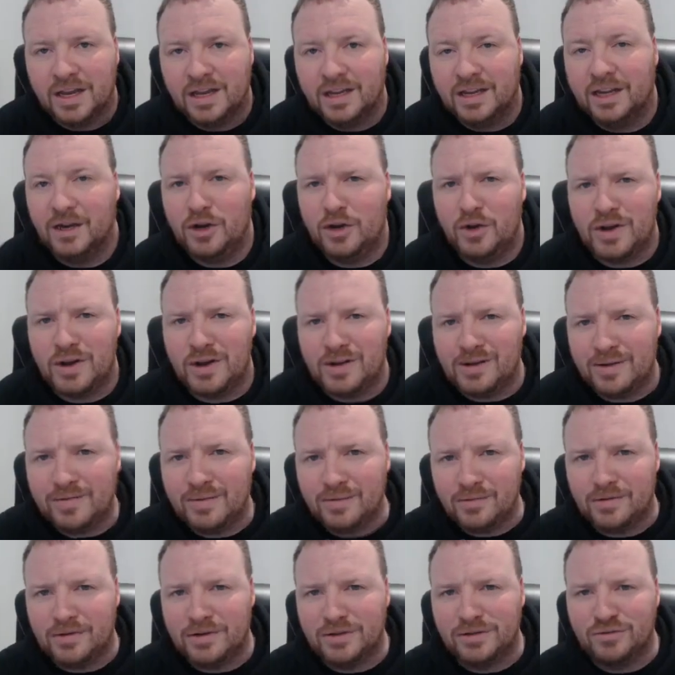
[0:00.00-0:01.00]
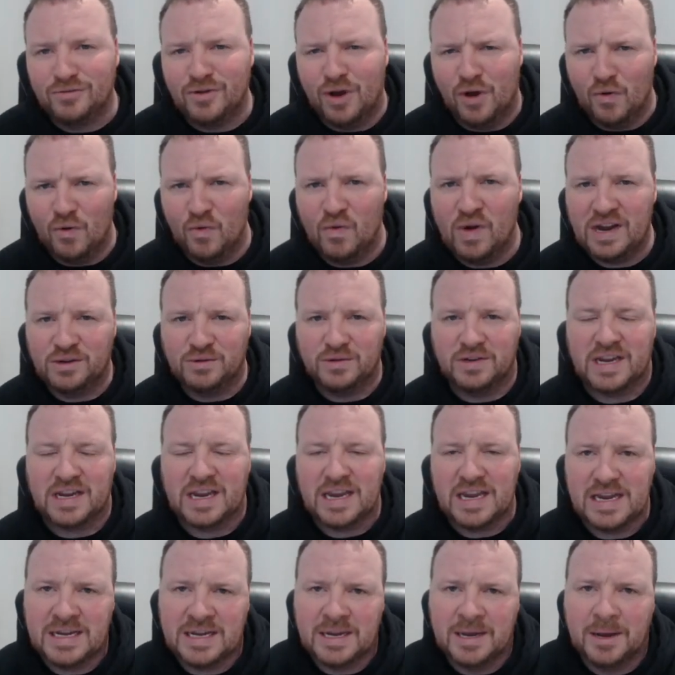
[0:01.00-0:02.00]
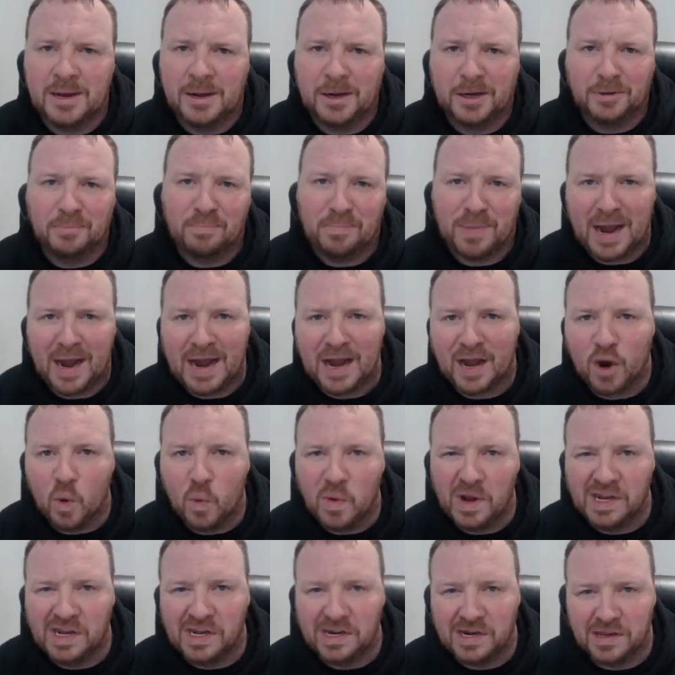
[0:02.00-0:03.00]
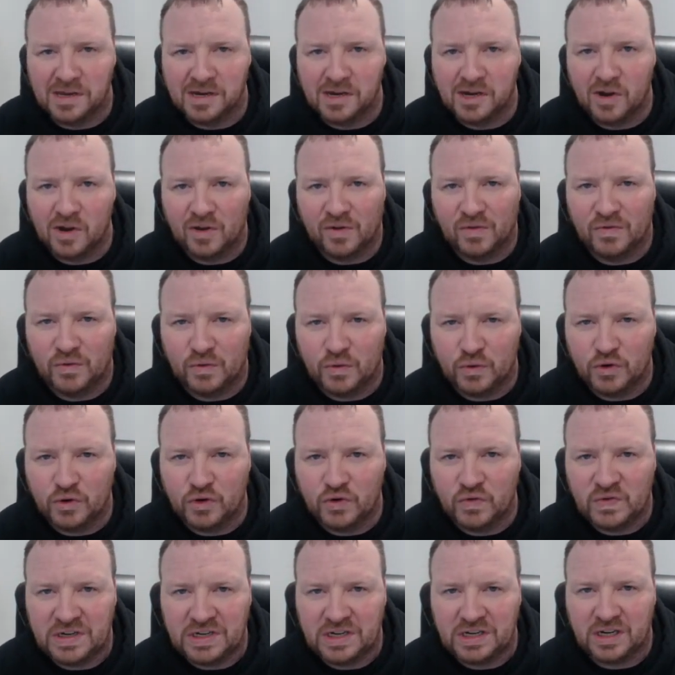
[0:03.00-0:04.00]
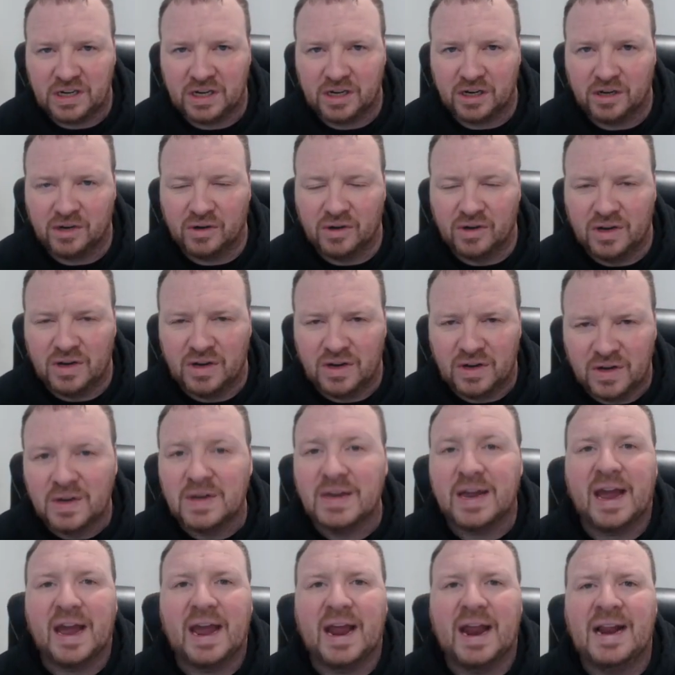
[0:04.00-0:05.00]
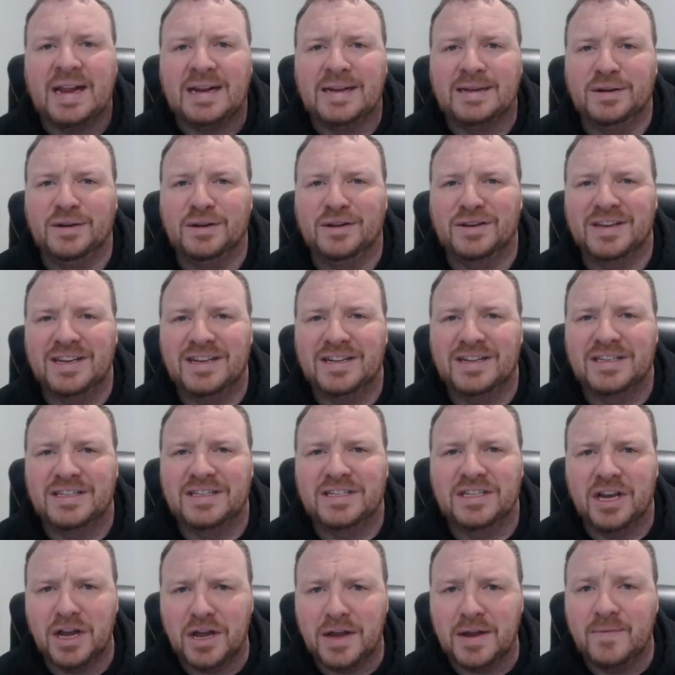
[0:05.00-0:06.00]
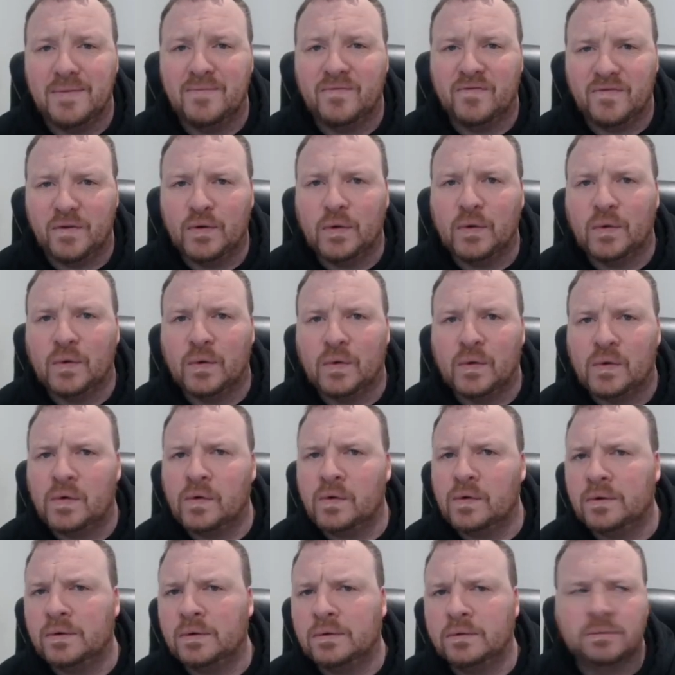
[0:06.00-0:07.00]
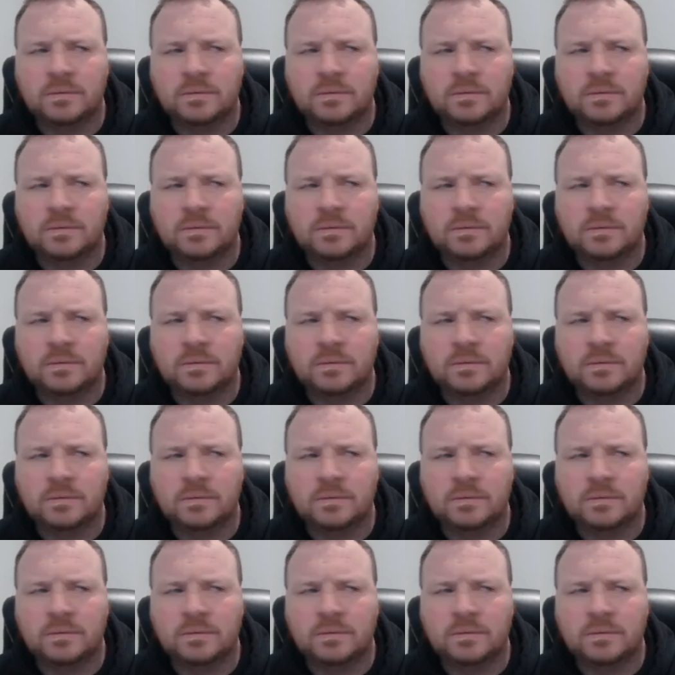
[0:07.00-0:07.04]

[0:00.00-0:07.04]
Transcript: Hello there everyone, Ragewood here, back with another Godforge video, and it's time for